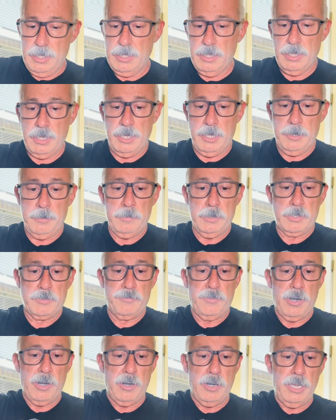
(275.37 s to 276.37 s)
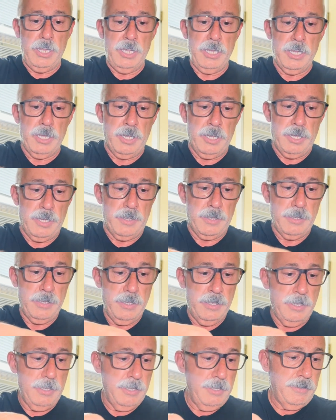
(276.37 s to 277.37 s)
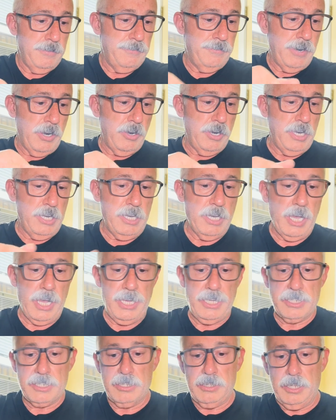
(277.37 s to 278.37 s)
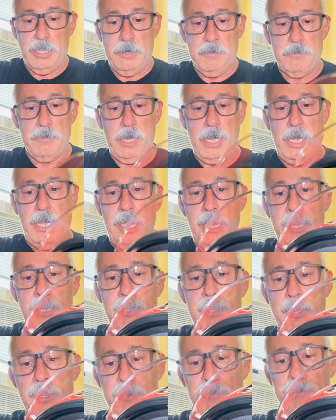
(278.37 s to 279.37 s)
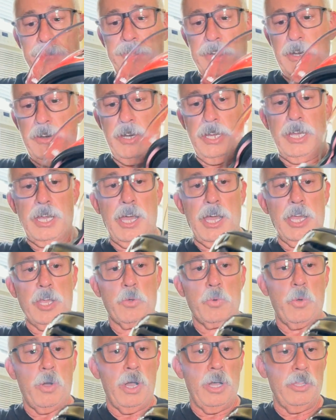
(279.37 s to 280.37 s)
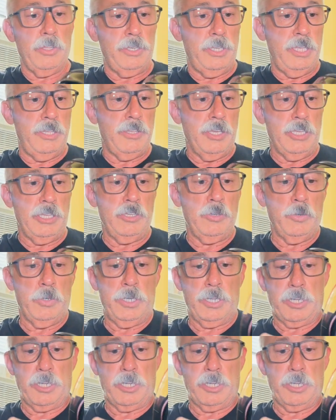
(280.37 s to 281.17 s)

Um, it's very uh, very nicely made, uh, very high quality that you would